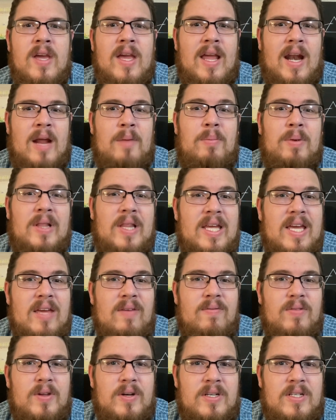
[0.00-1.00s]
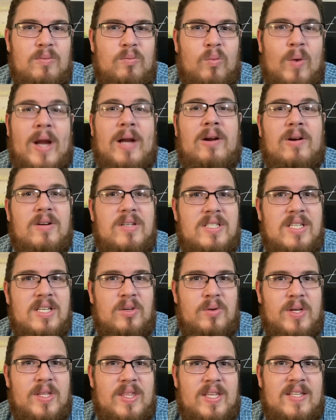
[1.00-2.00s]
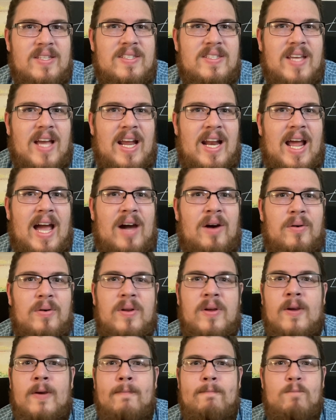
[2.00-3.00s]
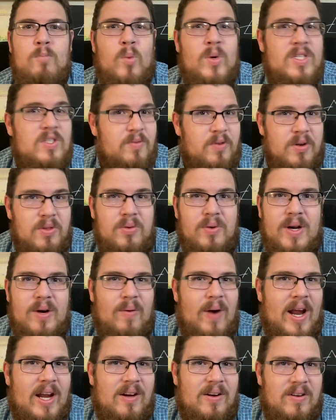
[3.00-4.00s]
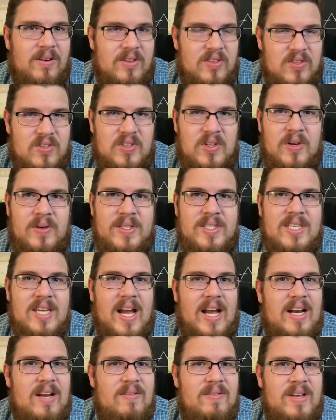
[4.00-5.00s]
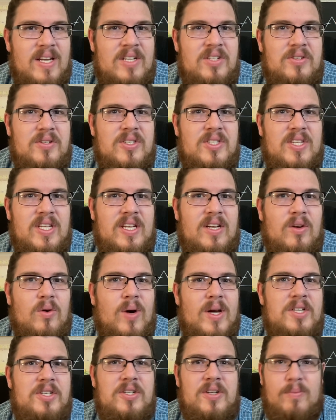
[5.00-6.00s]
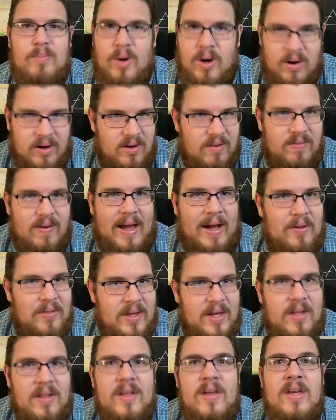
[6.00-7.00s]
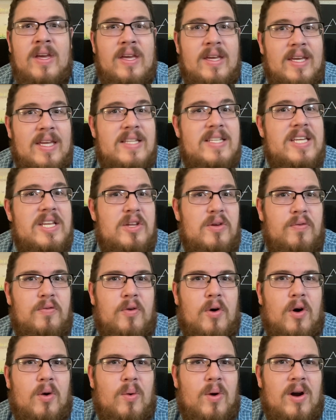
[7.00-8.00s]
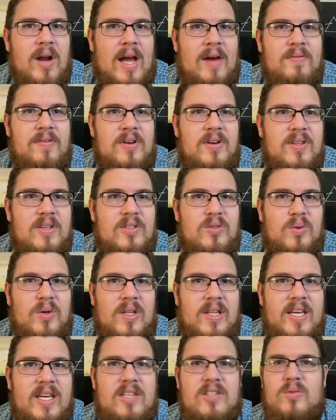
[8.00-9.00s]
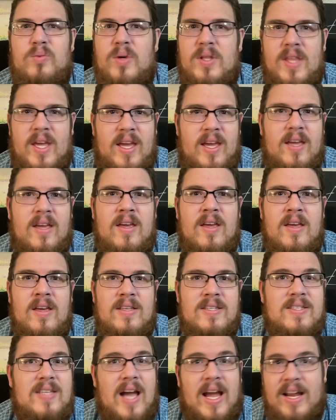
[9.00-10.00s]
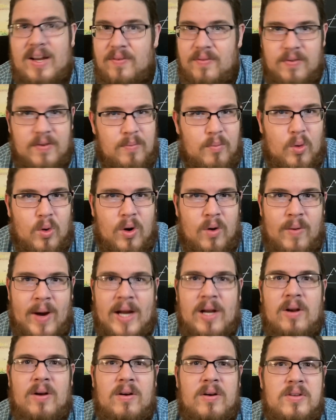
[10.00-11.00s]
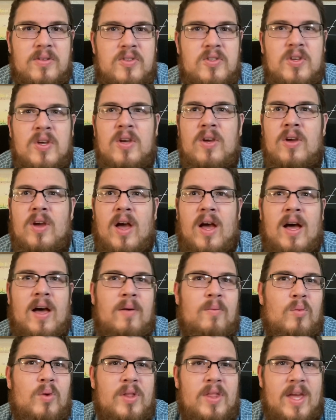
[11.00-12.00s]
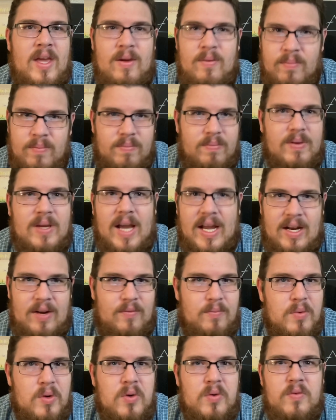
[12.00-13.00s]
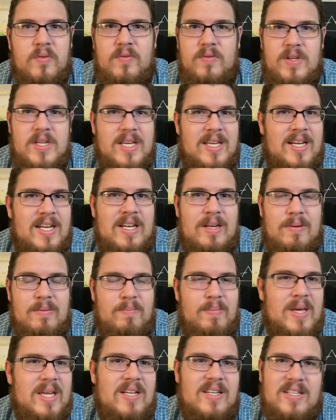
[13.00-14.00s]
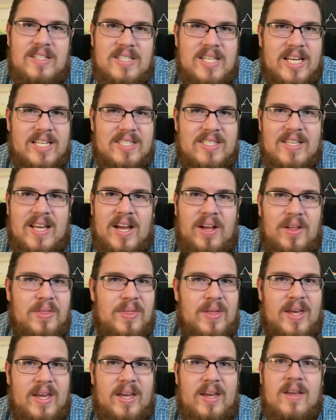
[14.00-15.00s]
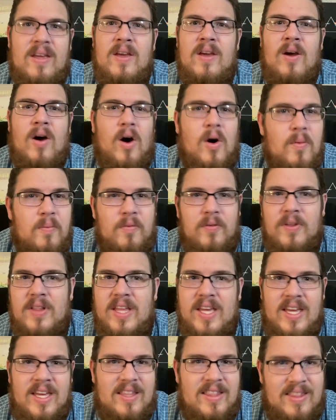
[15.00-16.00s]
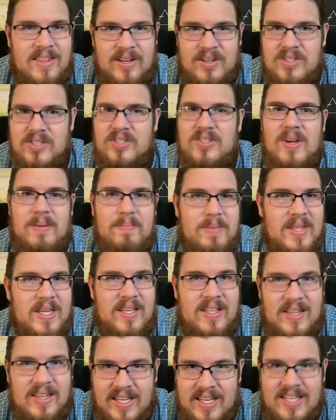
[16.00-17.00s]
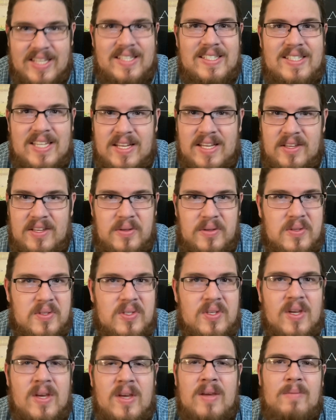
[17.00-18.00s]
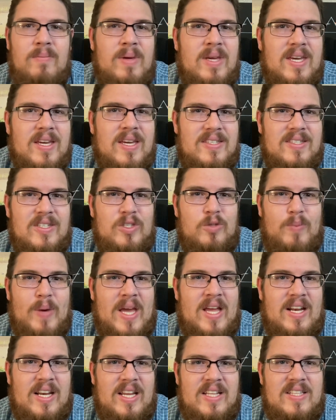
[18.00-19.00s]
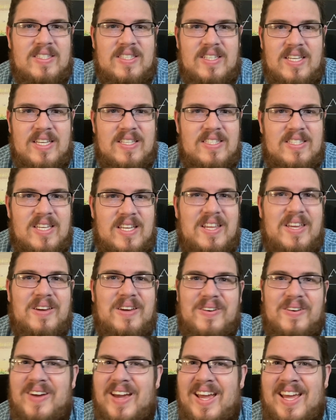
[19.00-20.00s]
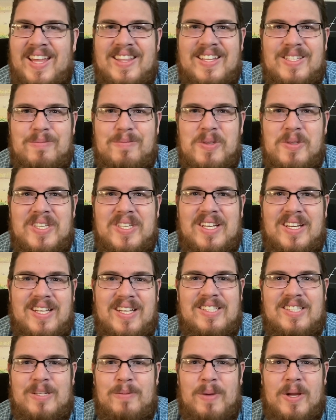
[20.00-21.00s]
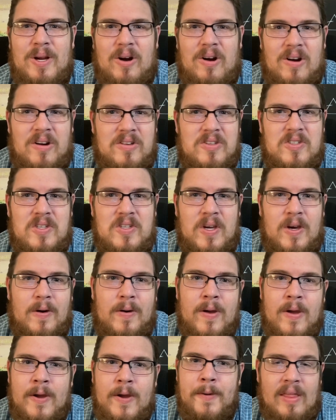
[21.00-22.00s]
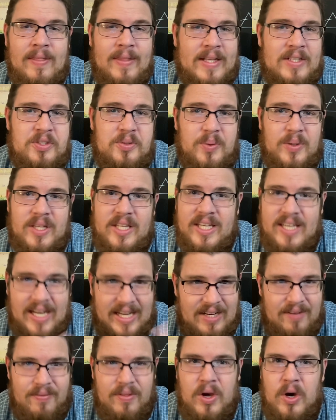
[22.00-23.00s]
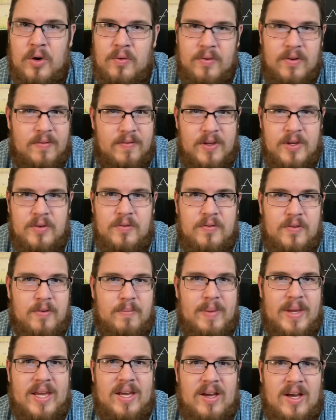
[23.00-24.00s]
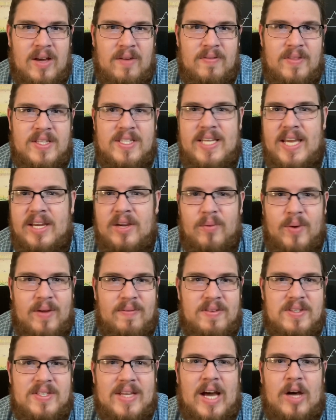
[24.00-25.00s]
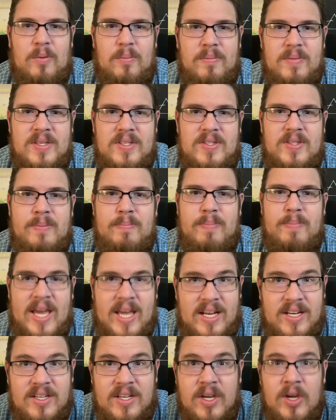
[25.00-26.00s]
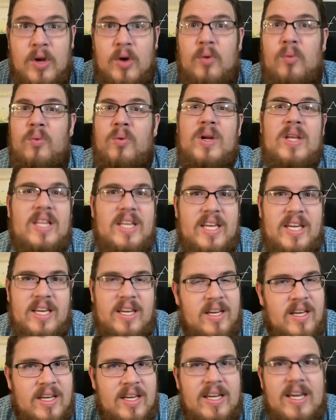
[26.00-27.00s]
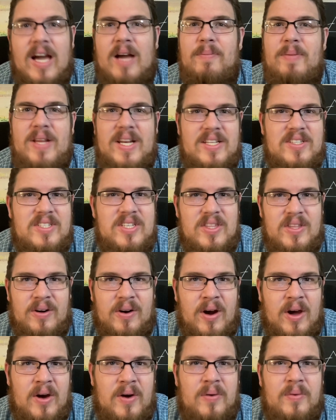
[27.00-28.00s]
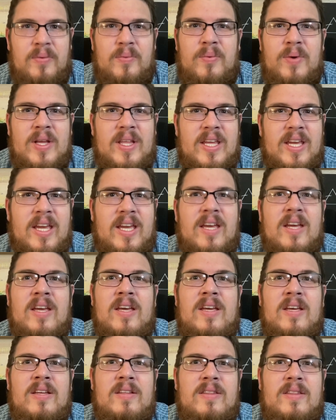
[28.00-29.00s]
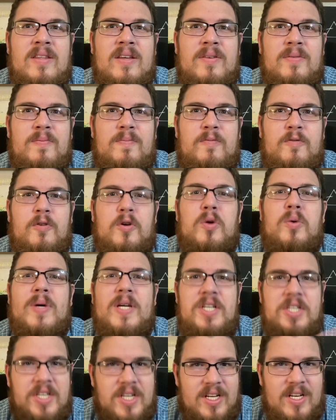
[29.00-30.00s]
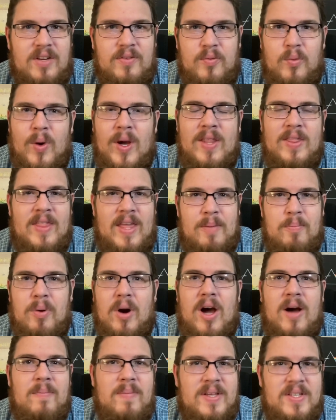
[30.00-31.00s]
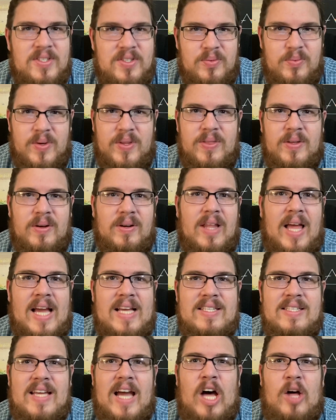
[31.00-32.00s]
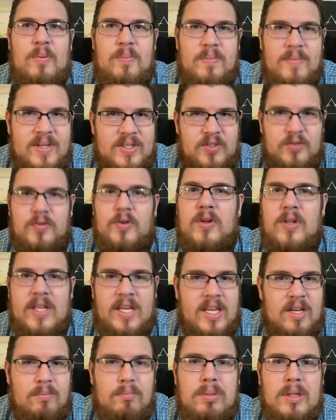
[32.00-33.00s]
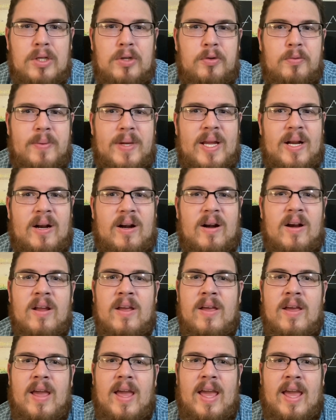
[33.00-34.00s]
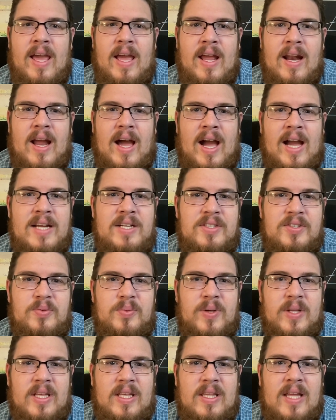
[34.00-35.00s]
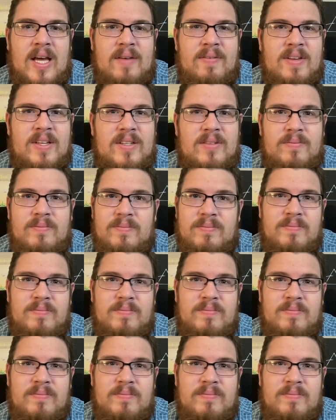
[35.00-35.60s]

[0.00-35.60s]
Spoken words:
And I believe their record deal with Inside Out was for three records, so it's kind of an interesting question mark of how they'll continue forward after this release. Will they sign for more records? Will they kind of move to an independent style thing? Hopefully there's something that continues, because this band needs to continue and this music needs to be heard. So that's really kind of the overview for me of the takeaway of this album, is the band really coming into their own, really the fruition of what they promised with their last album is fully in bloom here. And I just really love it.